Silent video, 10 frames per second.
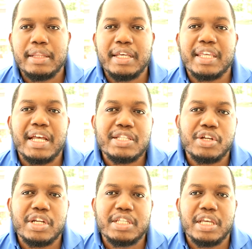they can
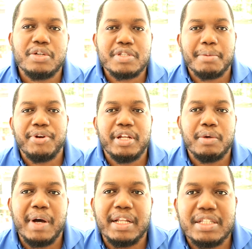suggest, you know, some really
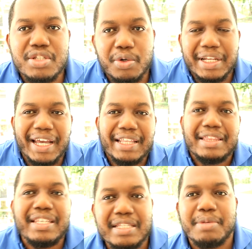want it sound
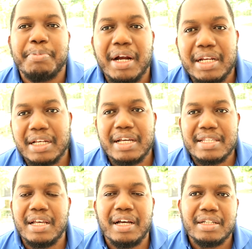like this particular
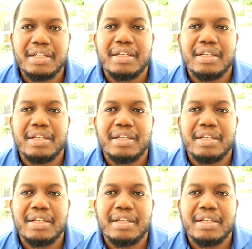song,